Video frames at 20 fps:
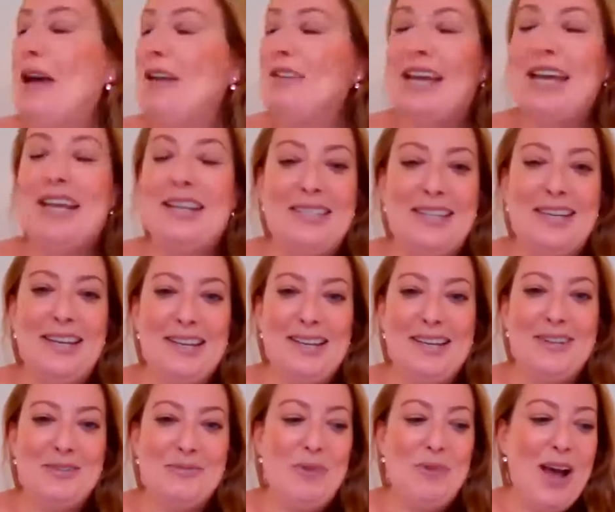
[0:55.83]

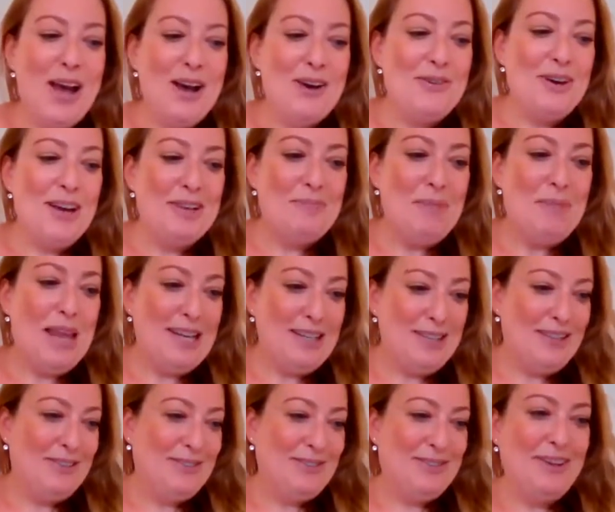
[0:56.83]
dating as well, and
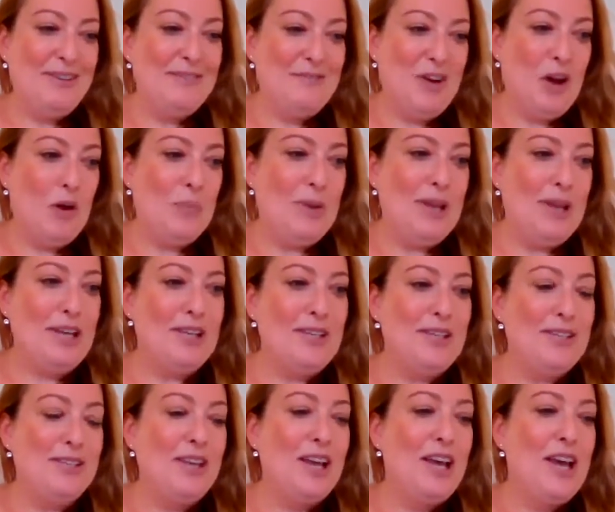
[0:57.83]
beating yourself up
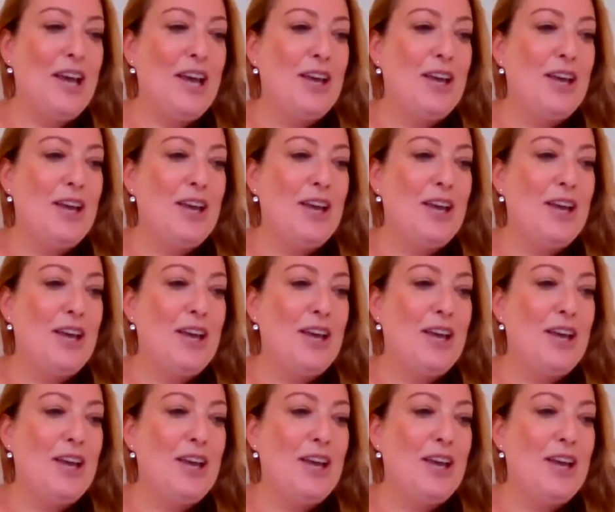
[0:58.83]
because